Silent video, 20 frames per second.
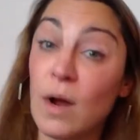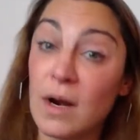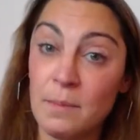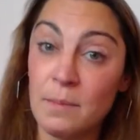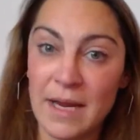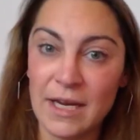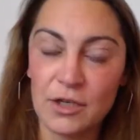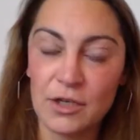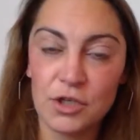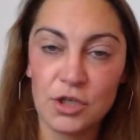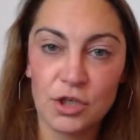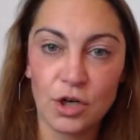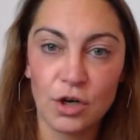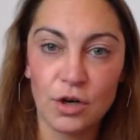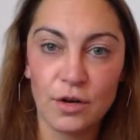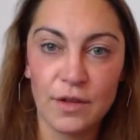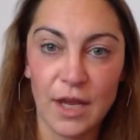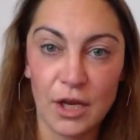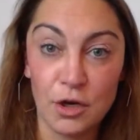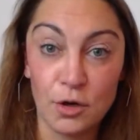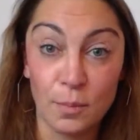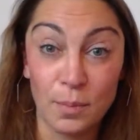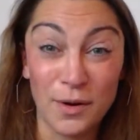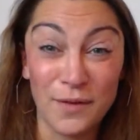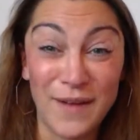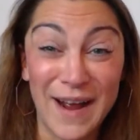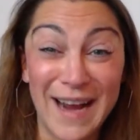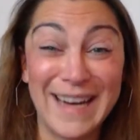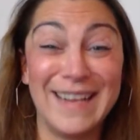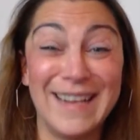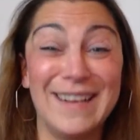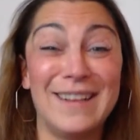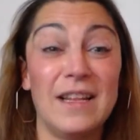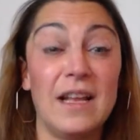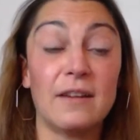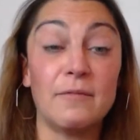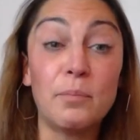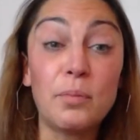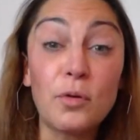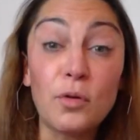You want to make sure that you're providing a
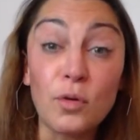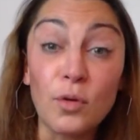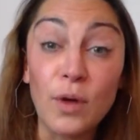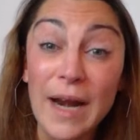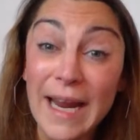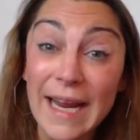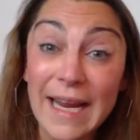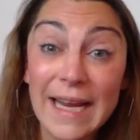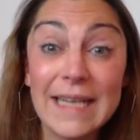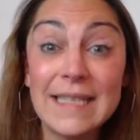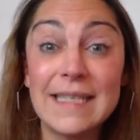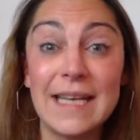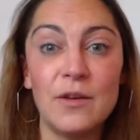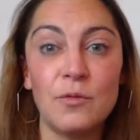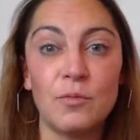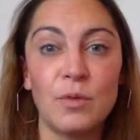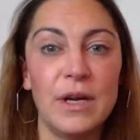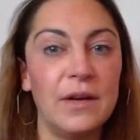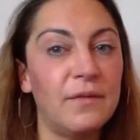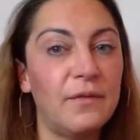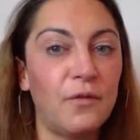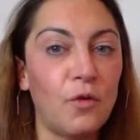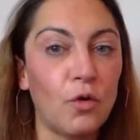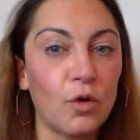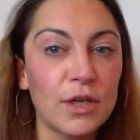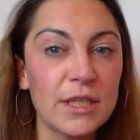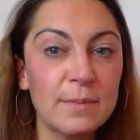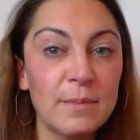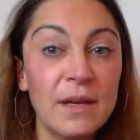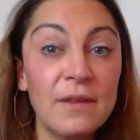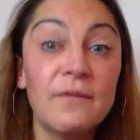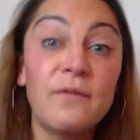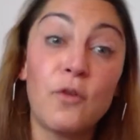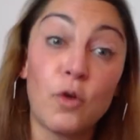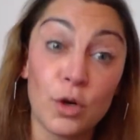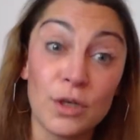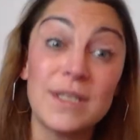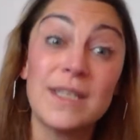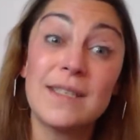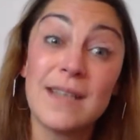lot of praise and
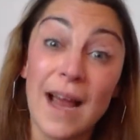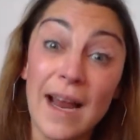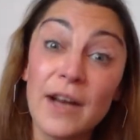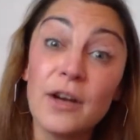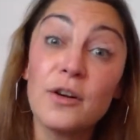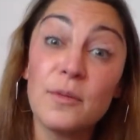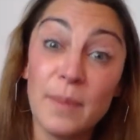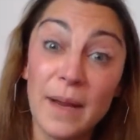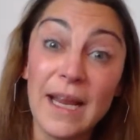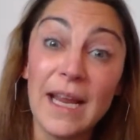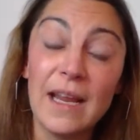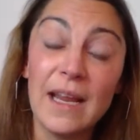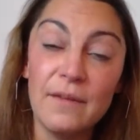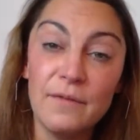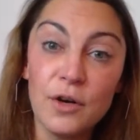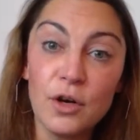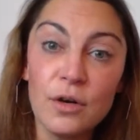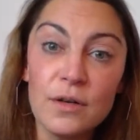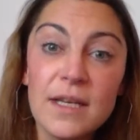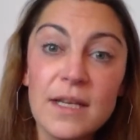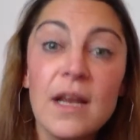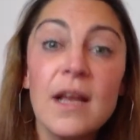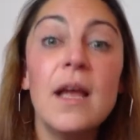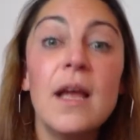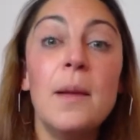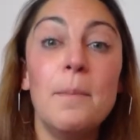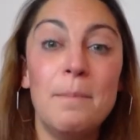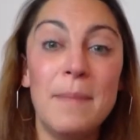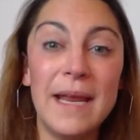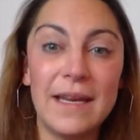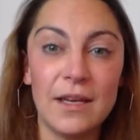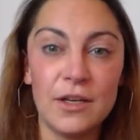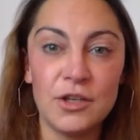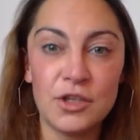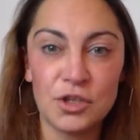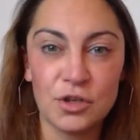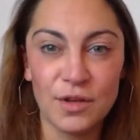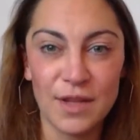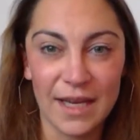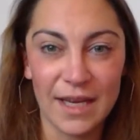reinforcement for desired behaviors,
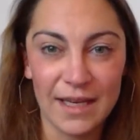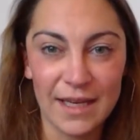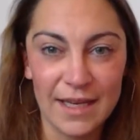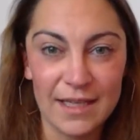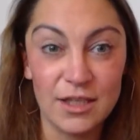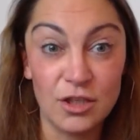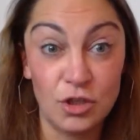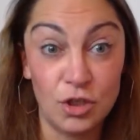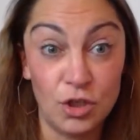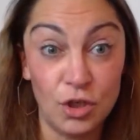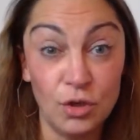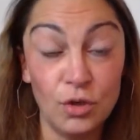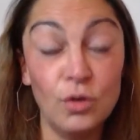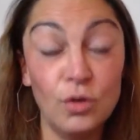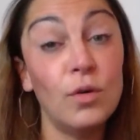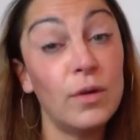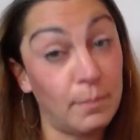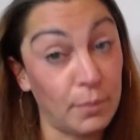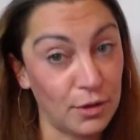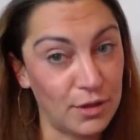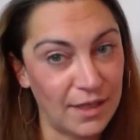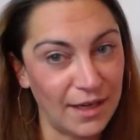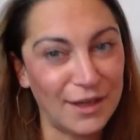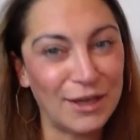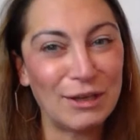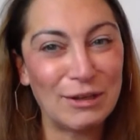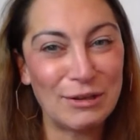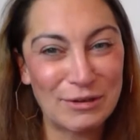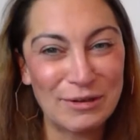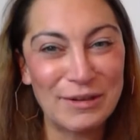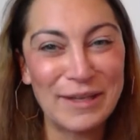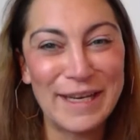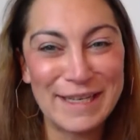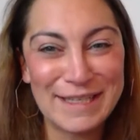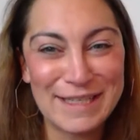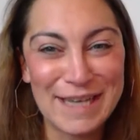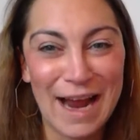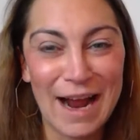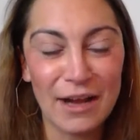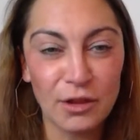making sure that kids do,
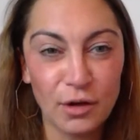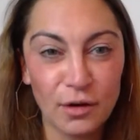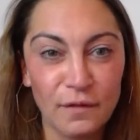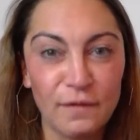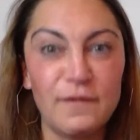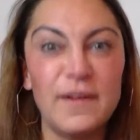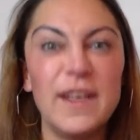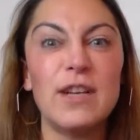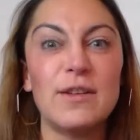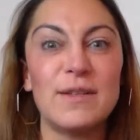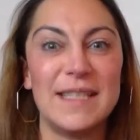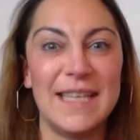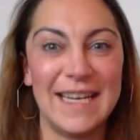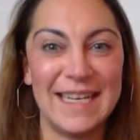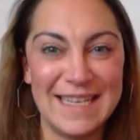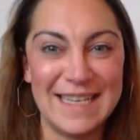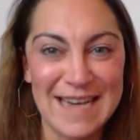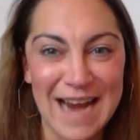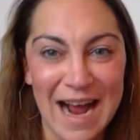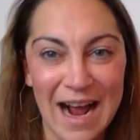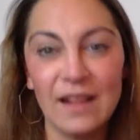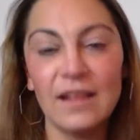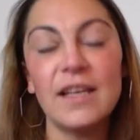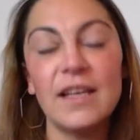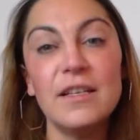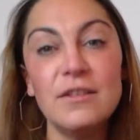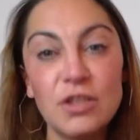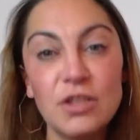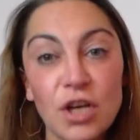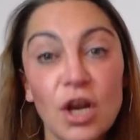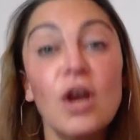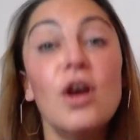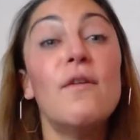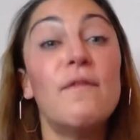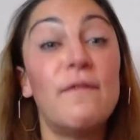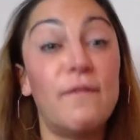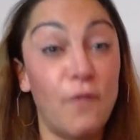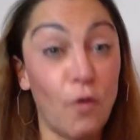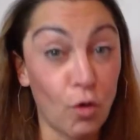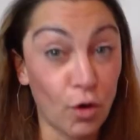particularly a toddler, feels acknowledged
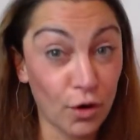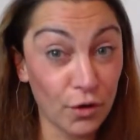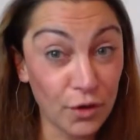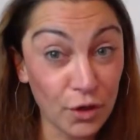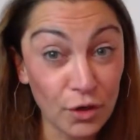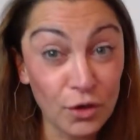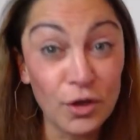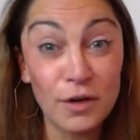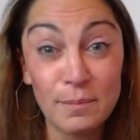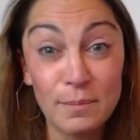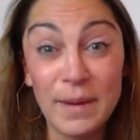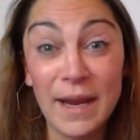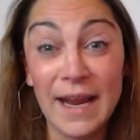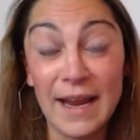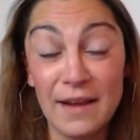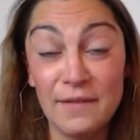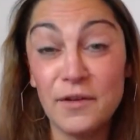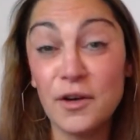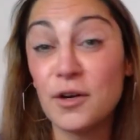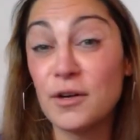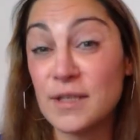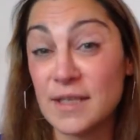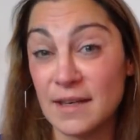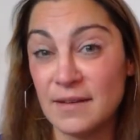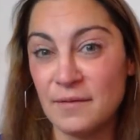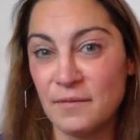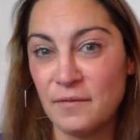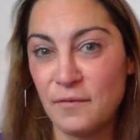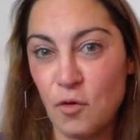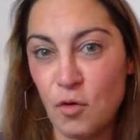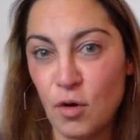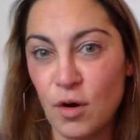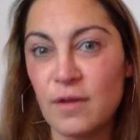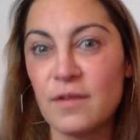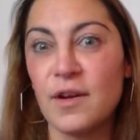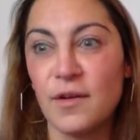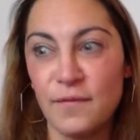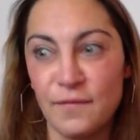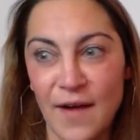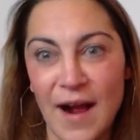for their good behaviors and
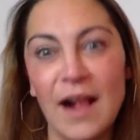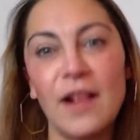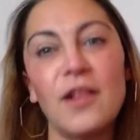for their